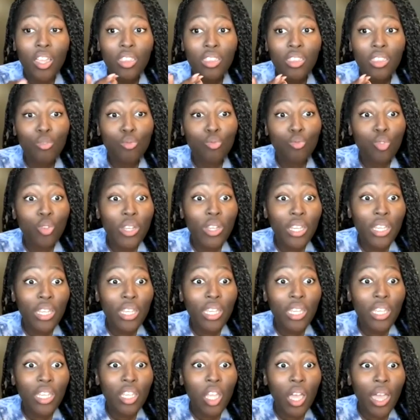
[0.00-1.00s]
the
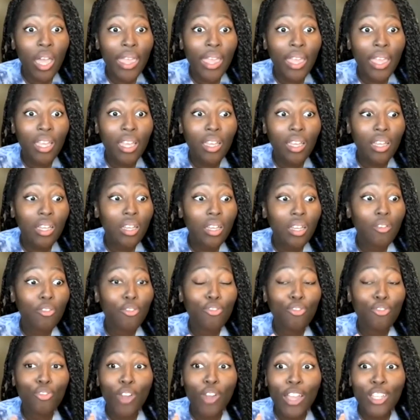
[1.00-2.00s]
really like
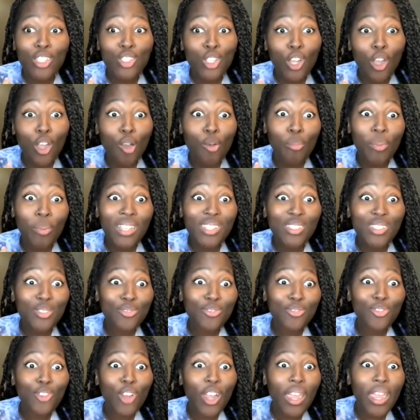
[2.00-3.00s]
fragile best
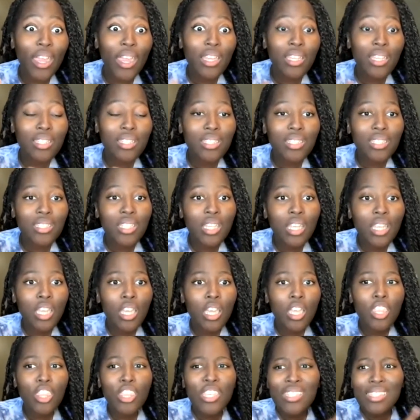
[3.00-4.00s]
friend,
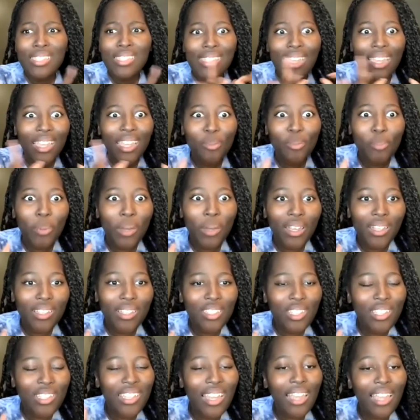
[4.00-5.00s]
the sick
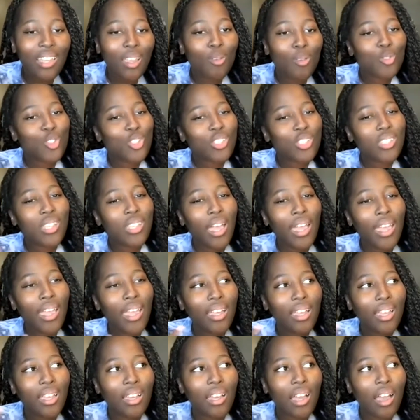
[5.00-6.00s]
person. And I was just like,
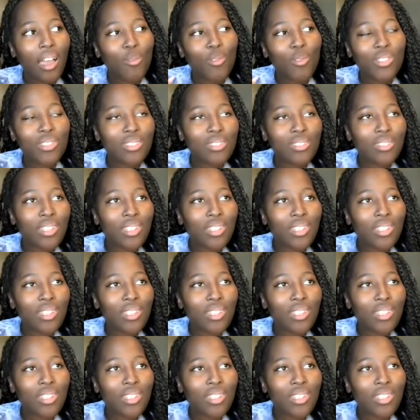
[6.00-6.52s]
I was